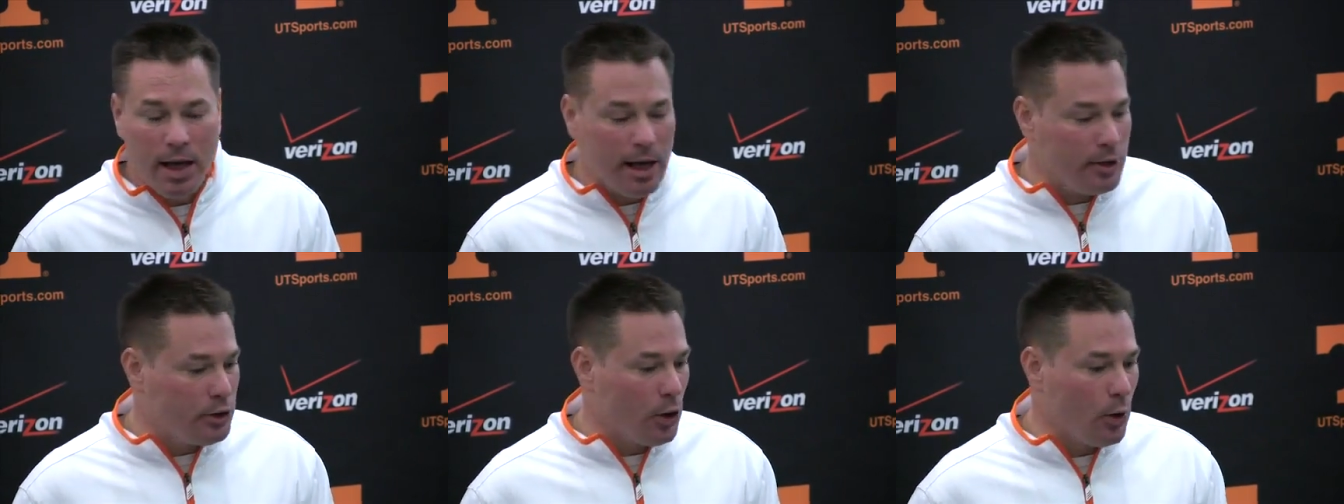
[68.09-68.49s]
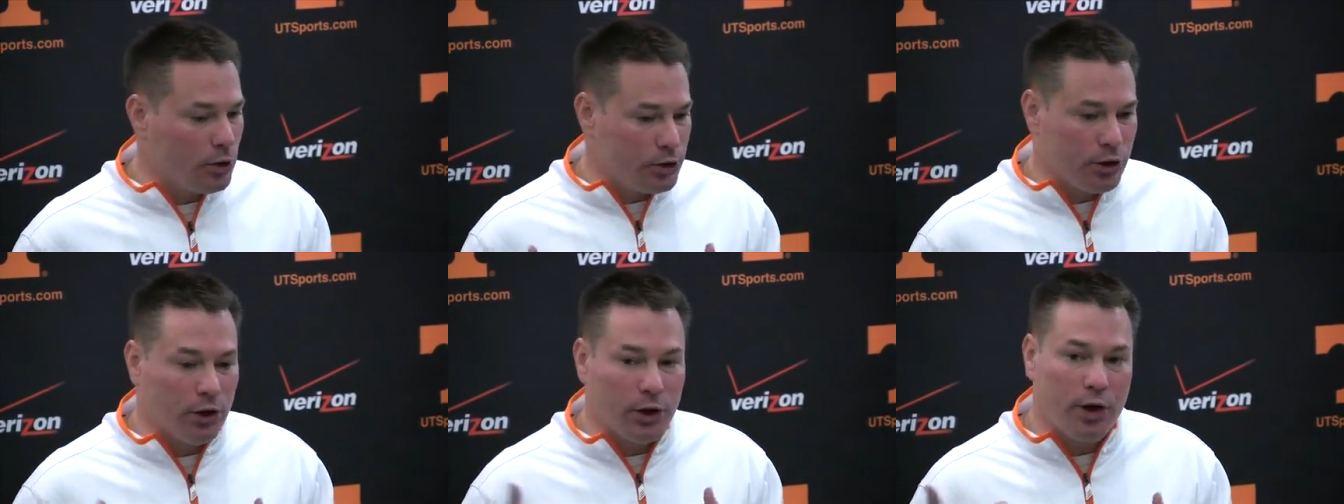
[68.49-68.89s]
And so
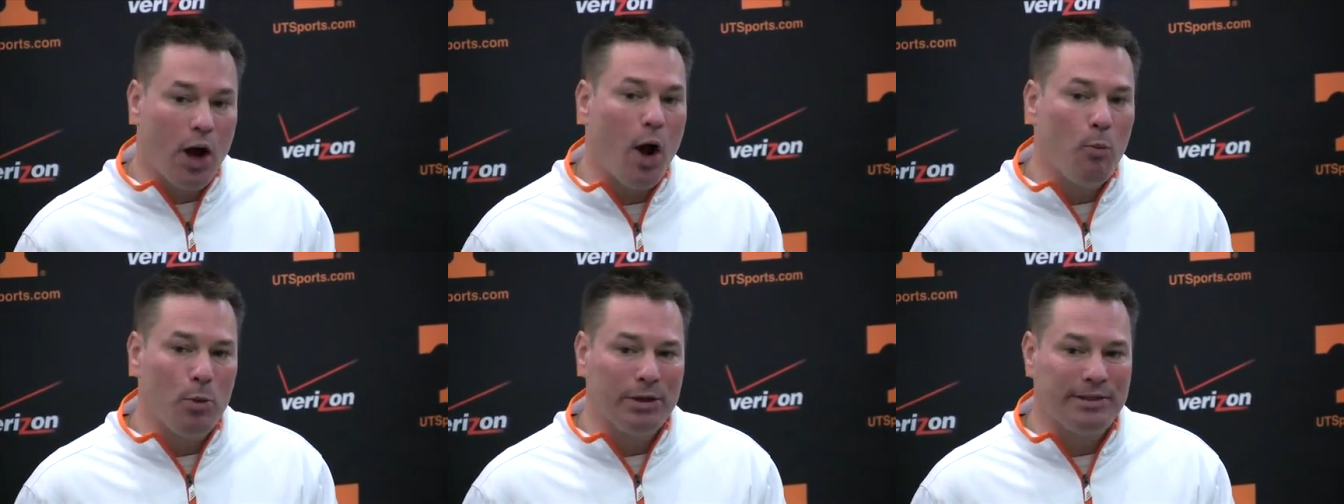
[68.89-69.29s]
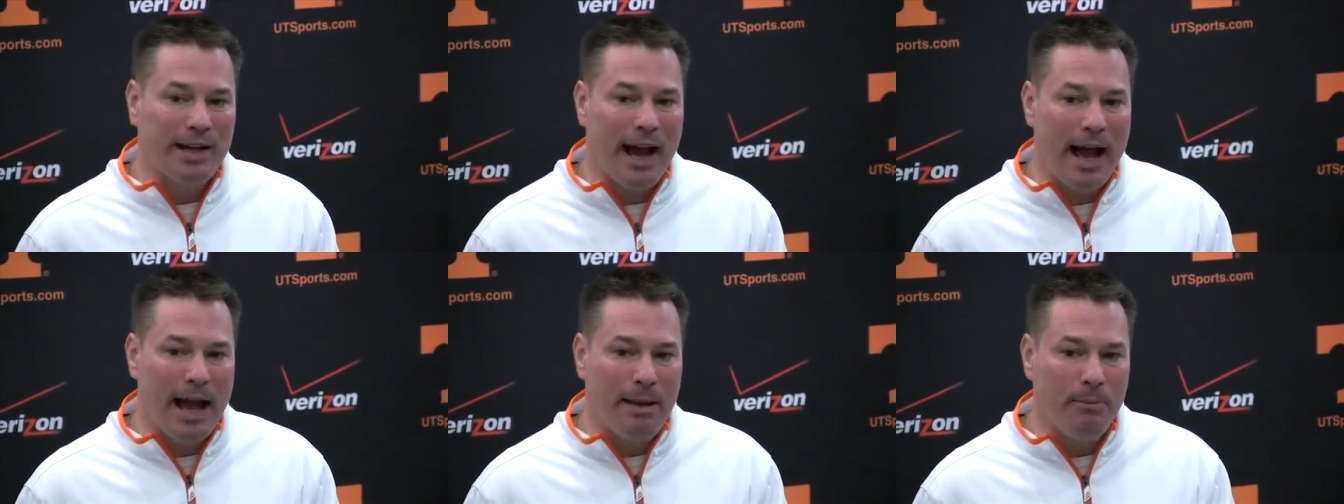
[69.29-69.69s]
it's going to come with
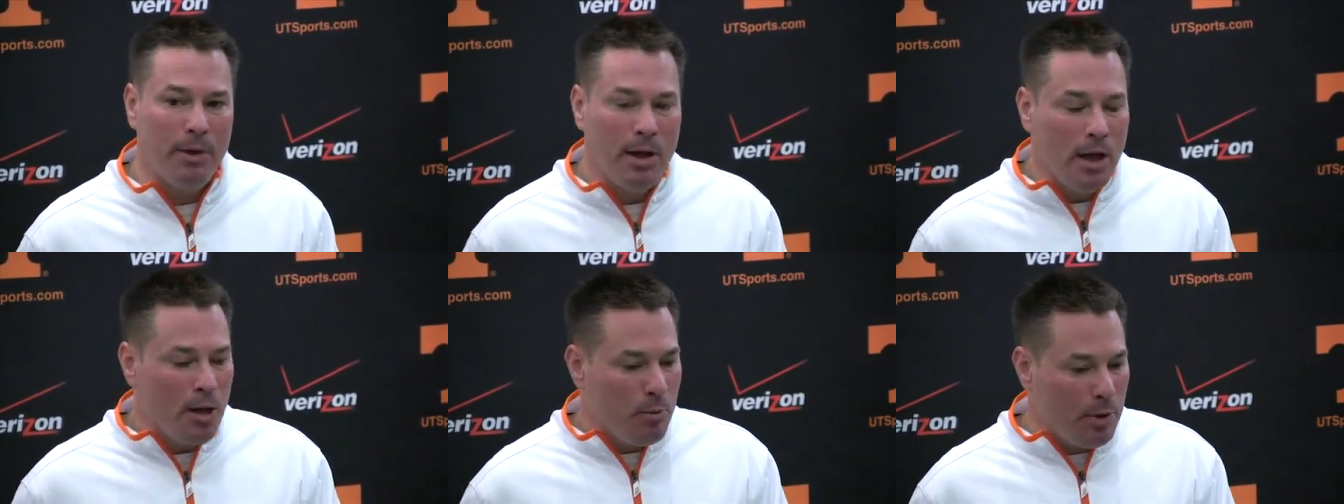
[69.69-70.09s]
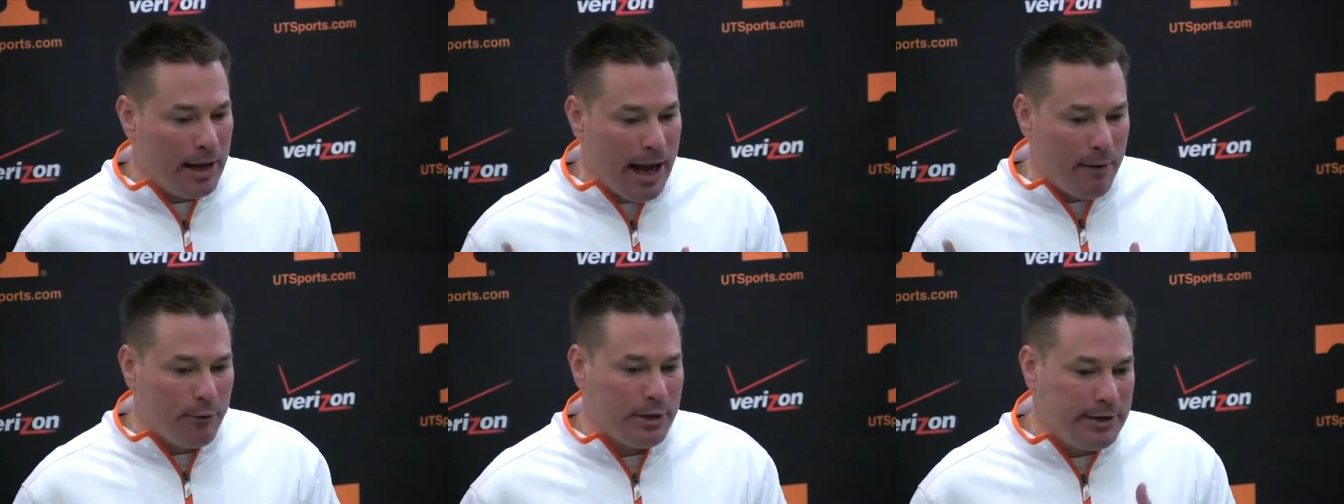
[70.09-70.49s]
time, but
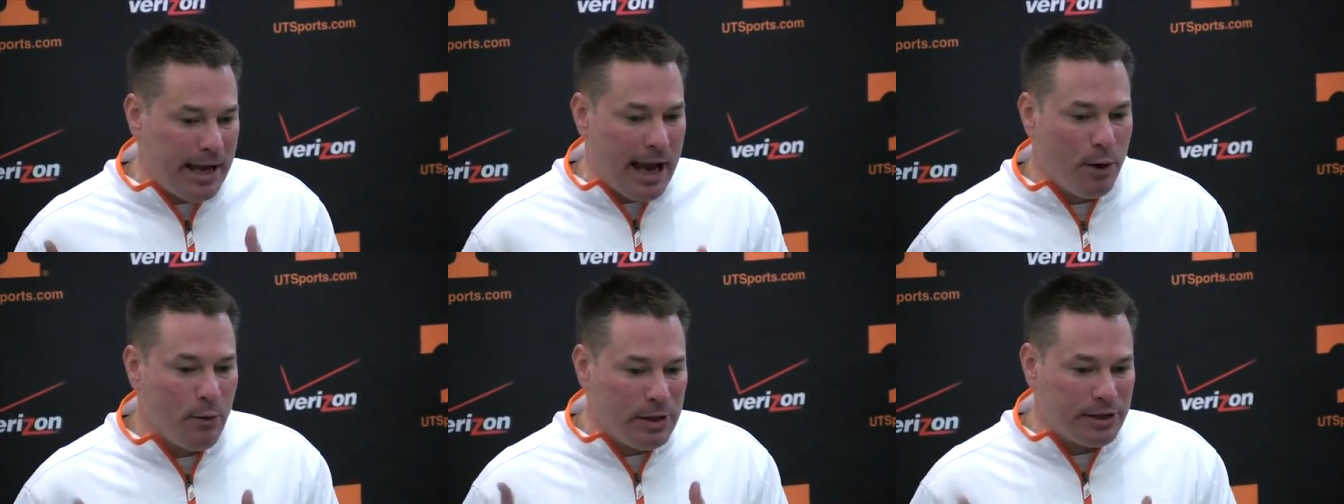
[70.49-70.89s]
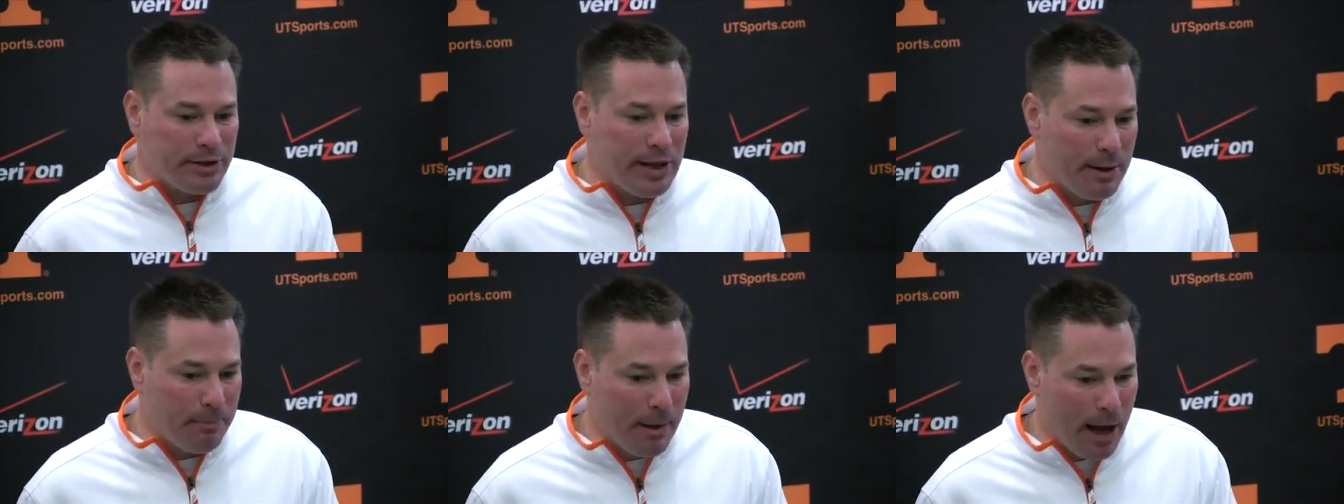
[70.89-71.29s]
every day we
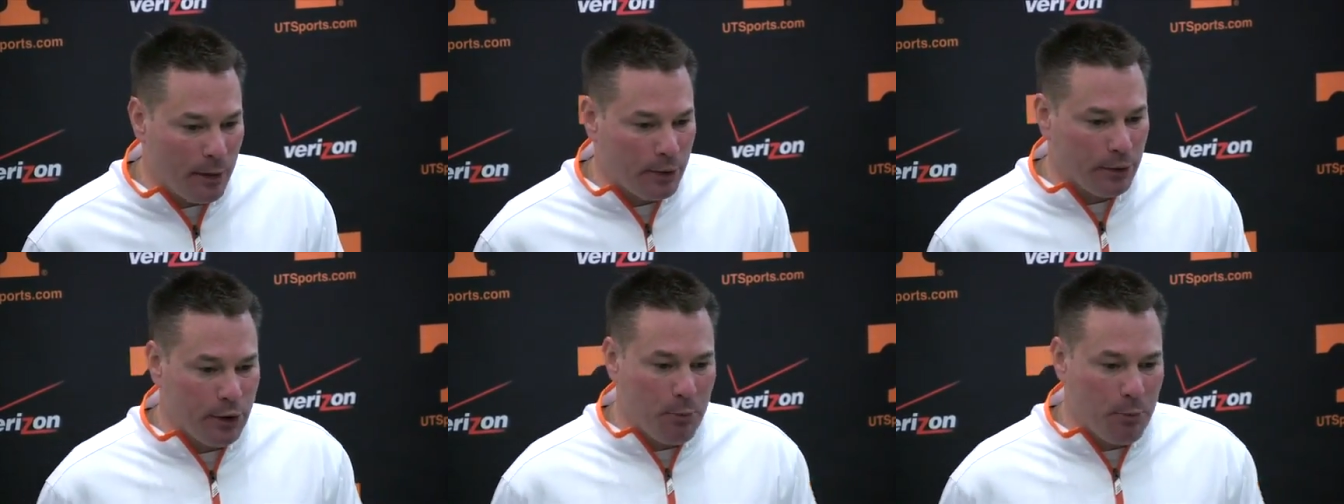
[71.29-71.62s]
step out here,